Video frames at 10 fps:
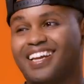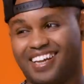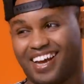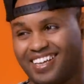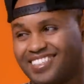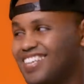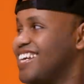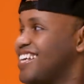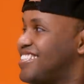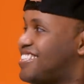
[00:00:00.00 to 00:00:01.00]
yes.
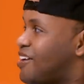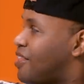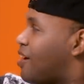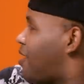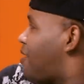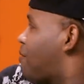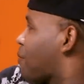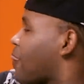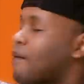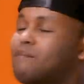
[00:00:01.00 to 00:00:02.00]
So the
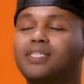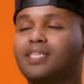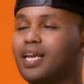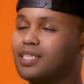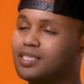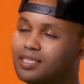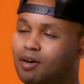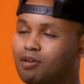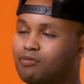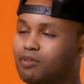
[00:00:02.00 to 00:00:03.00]
Mercedes is
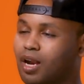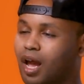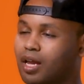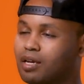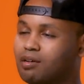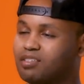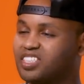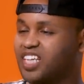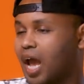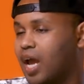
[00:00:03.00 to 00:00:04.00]
known for like you know
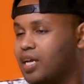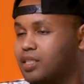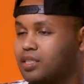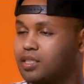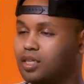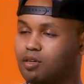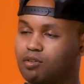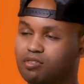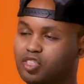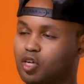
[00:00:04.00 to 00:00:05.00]
jackets, you
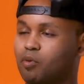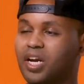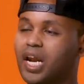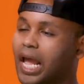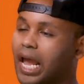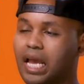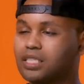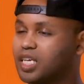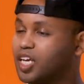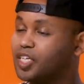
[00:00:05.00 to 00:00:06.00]
know, showing
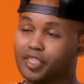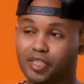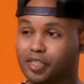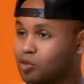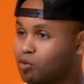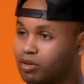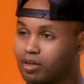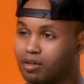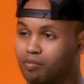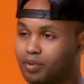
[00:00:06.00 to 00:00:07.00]
legs. She's short,
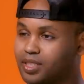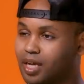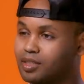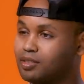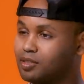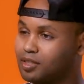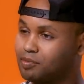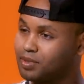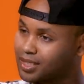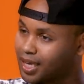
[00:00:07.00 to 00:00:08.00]
you know, but she likes to show
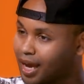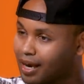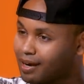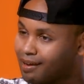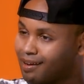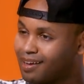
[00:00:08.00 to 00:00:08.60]
some skin.